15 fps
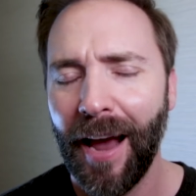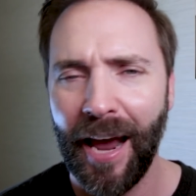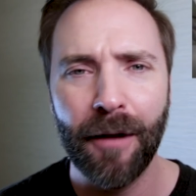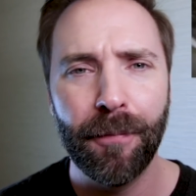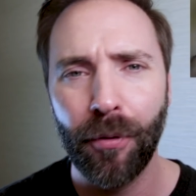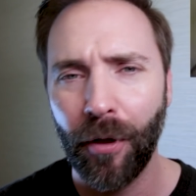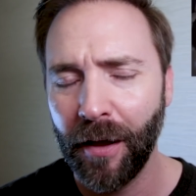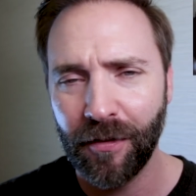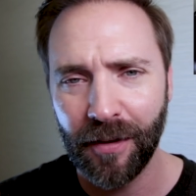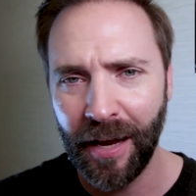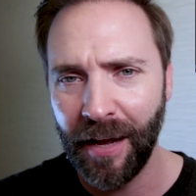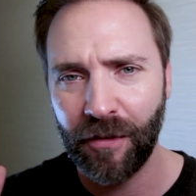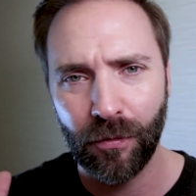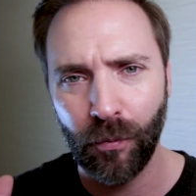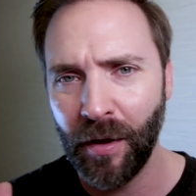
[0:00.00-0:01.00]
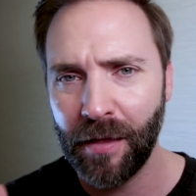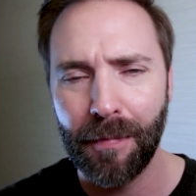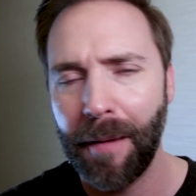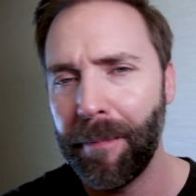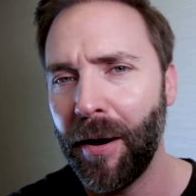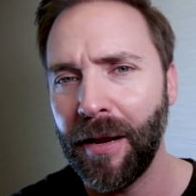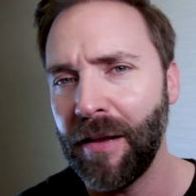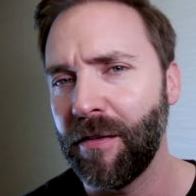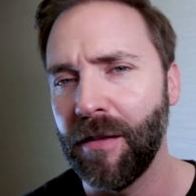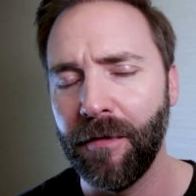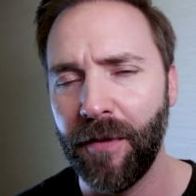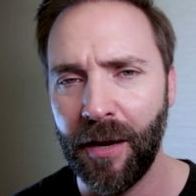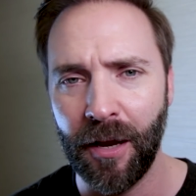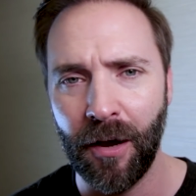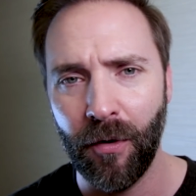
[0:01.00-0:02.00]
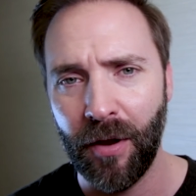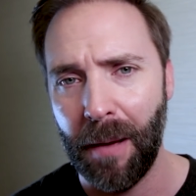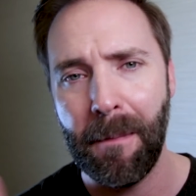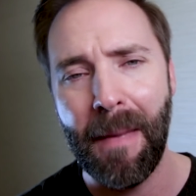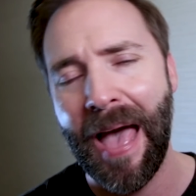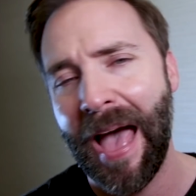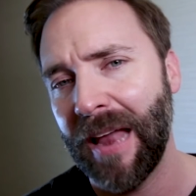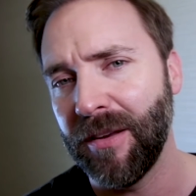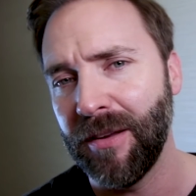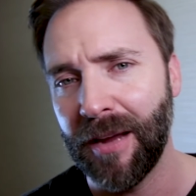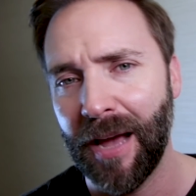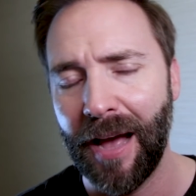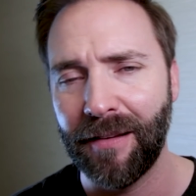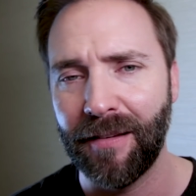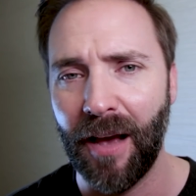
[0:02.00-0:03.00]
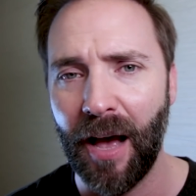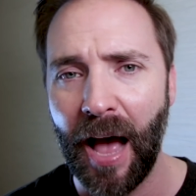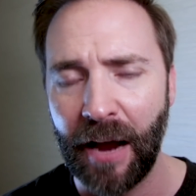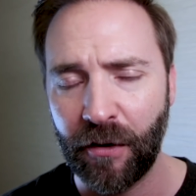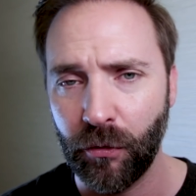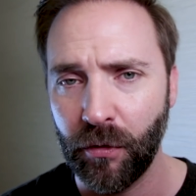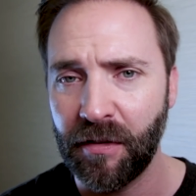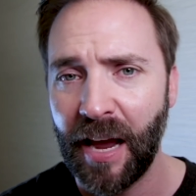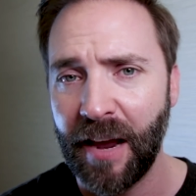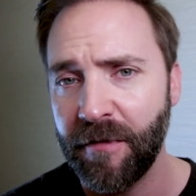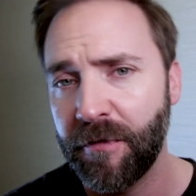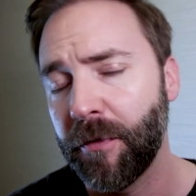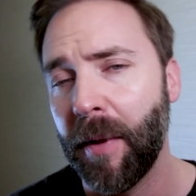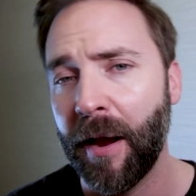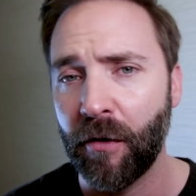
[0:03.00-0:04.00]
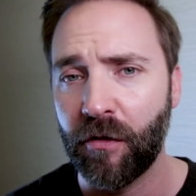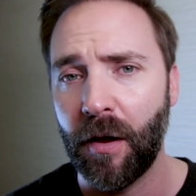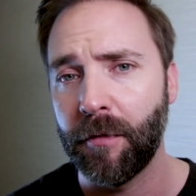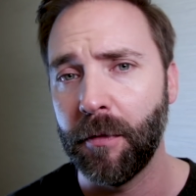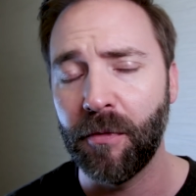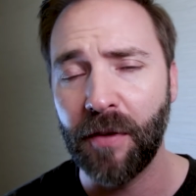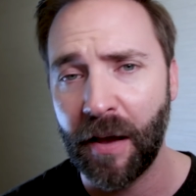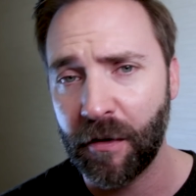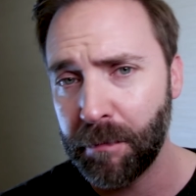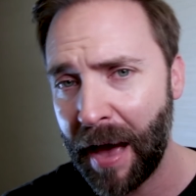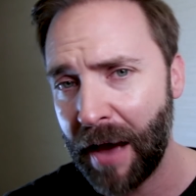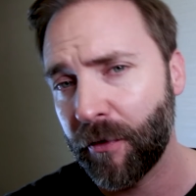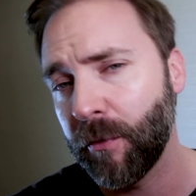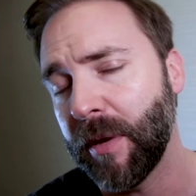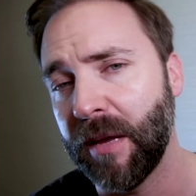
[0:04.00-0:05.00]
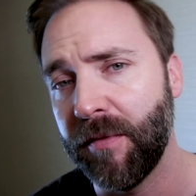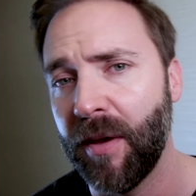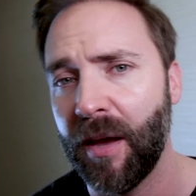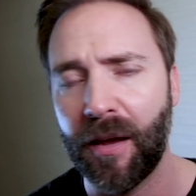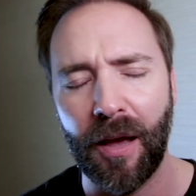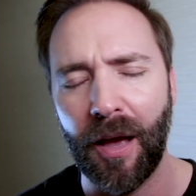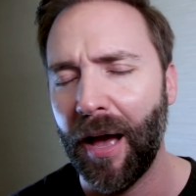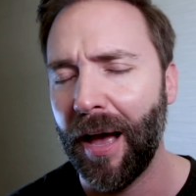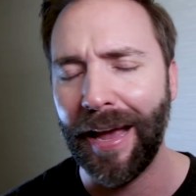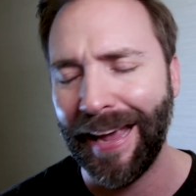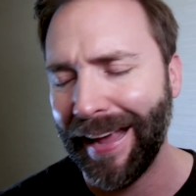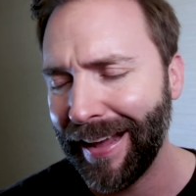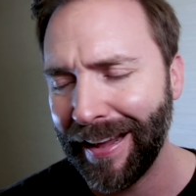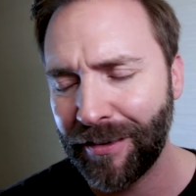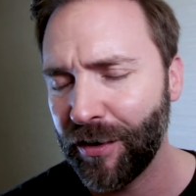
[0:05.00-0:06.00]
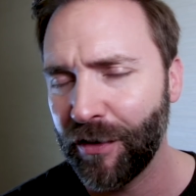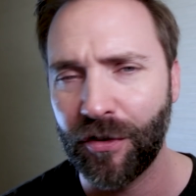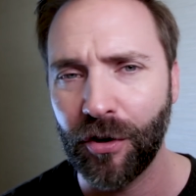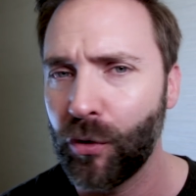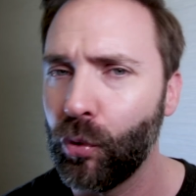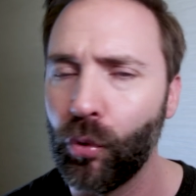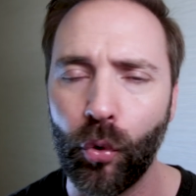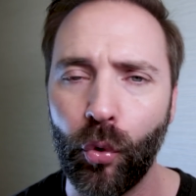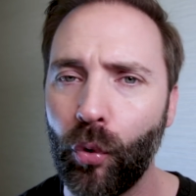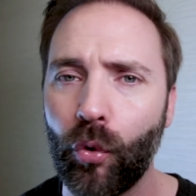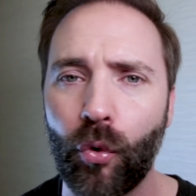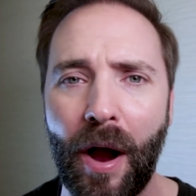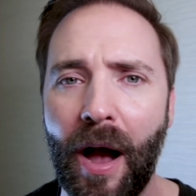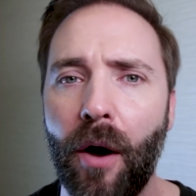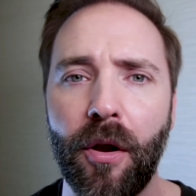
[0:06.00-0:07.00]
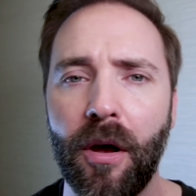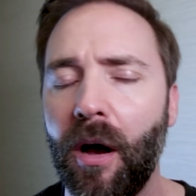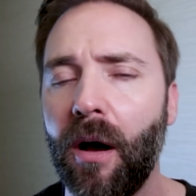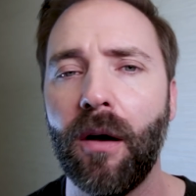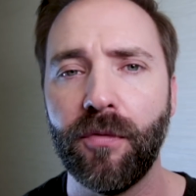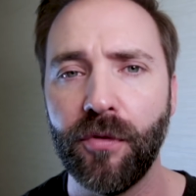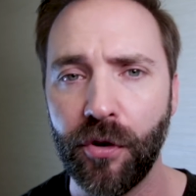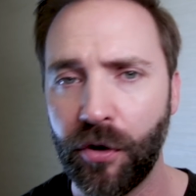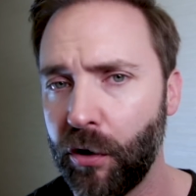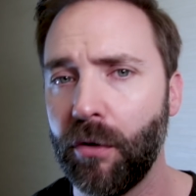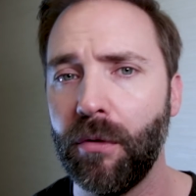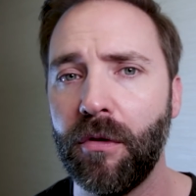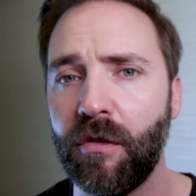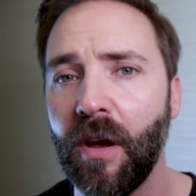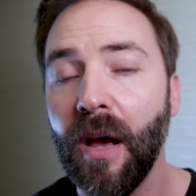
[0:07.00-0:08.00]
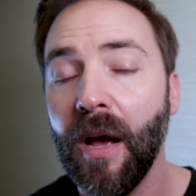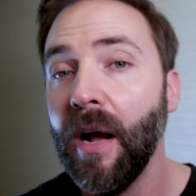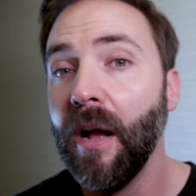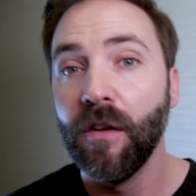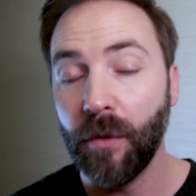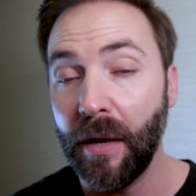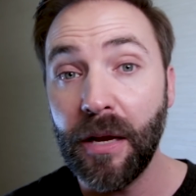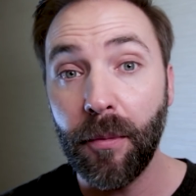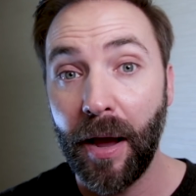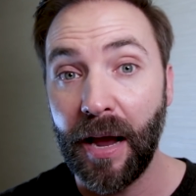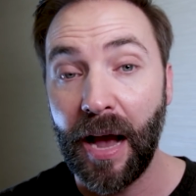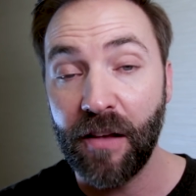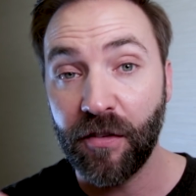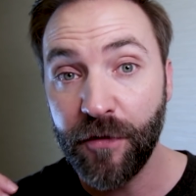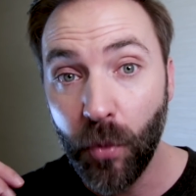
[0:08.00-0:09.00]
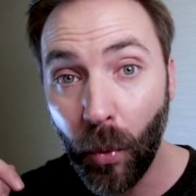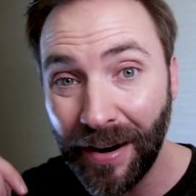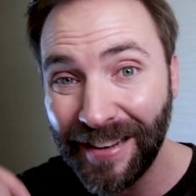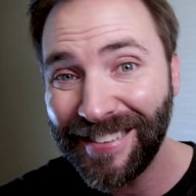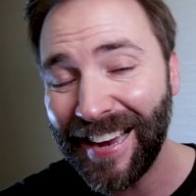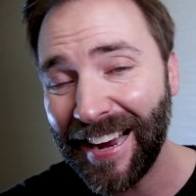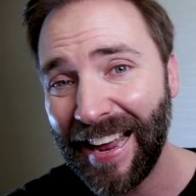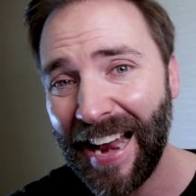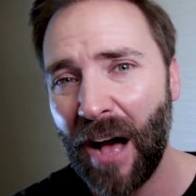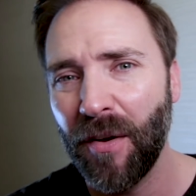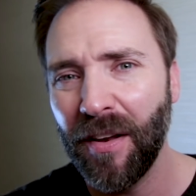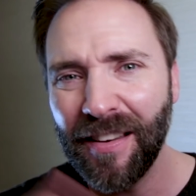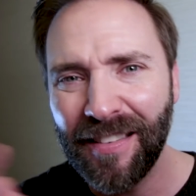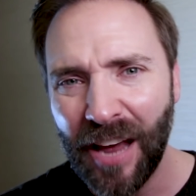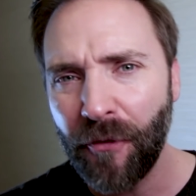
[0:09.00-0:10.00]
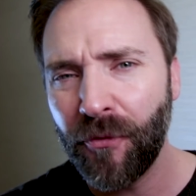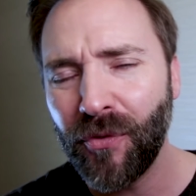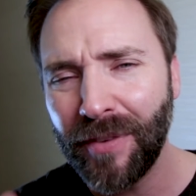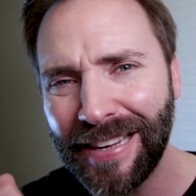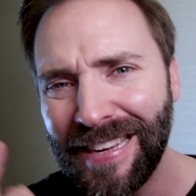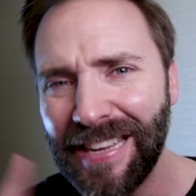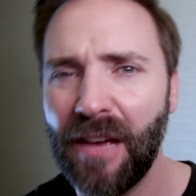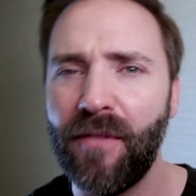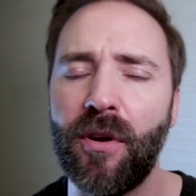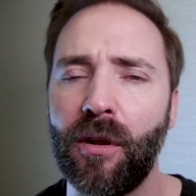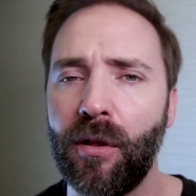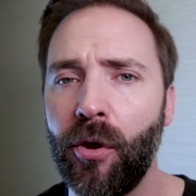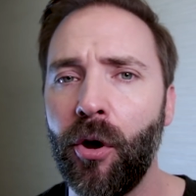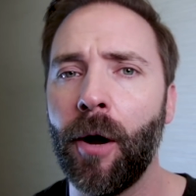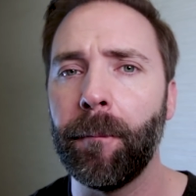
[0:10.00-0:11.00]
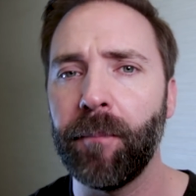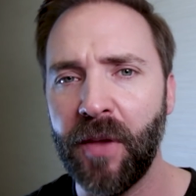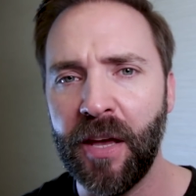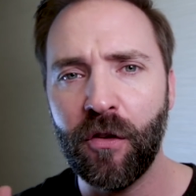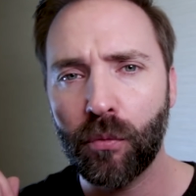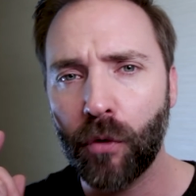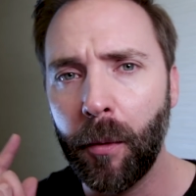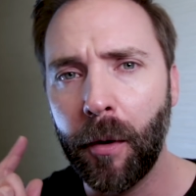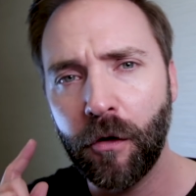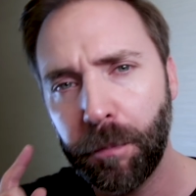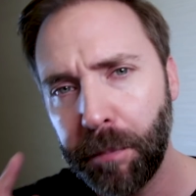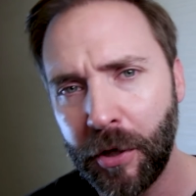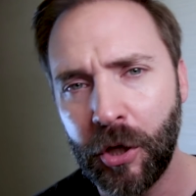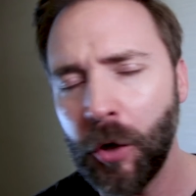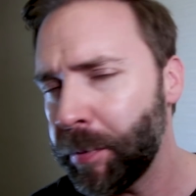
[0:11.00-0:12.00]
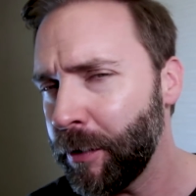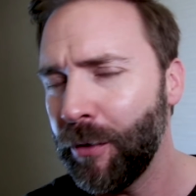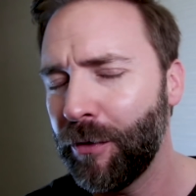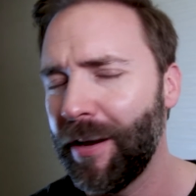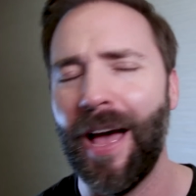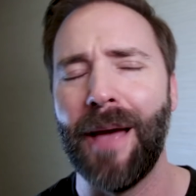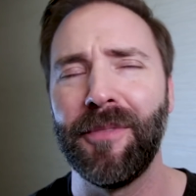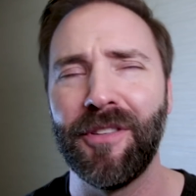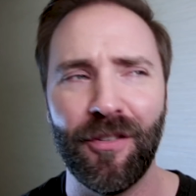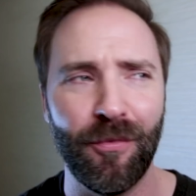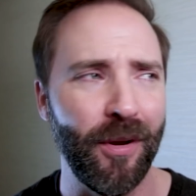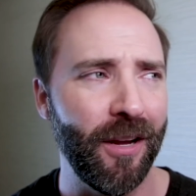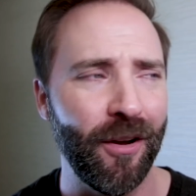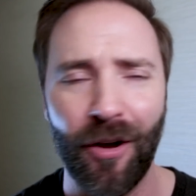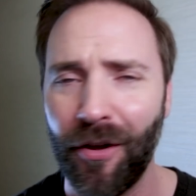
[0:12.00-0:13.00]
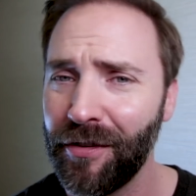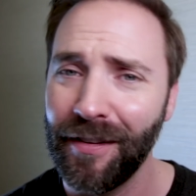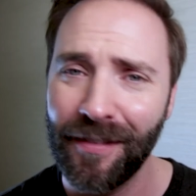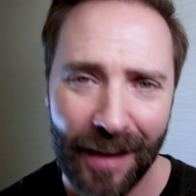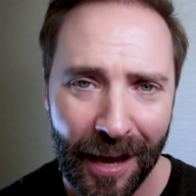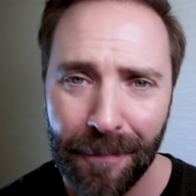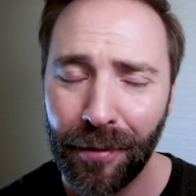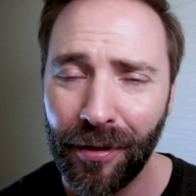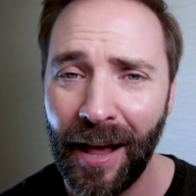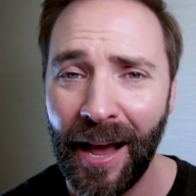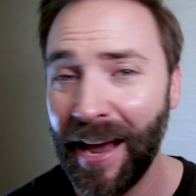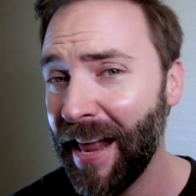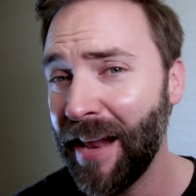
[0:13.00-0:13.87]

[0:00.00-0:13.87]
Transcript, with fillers: And a plus, it's with my buddies in the video. You got Matt, and you got actually Dave from Airsoft Obsessed, Matt from EVIC. It's just a cool crowd of dudes. So anyway, guys, if you want to check it out, definitely give it a look. It is Robo's Pew Pew time, which is what he calls his gameplay.